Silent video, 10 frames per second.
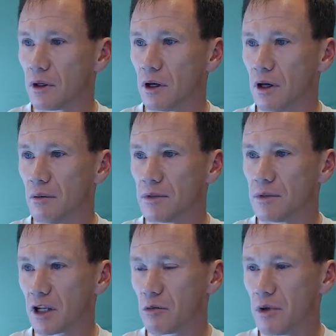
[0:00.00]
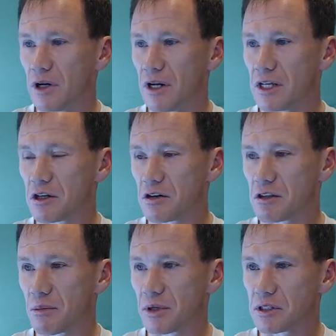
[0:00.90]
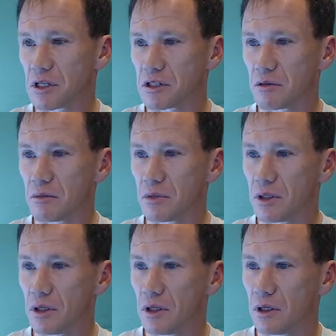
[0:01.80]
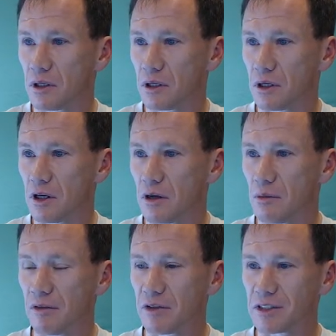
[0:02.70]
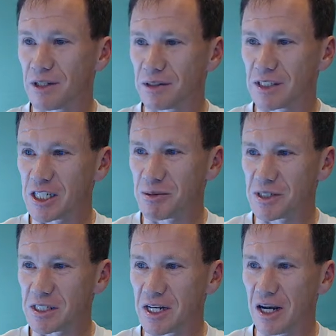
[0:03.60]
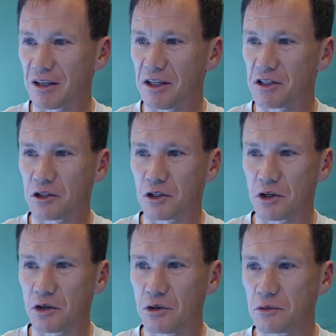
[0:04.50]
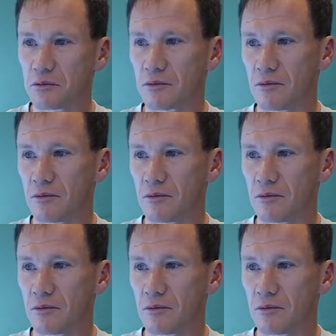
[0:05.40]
Is it a community? Is there a septic system? And if there's a septic system, is it a tank, leach, or lagoon?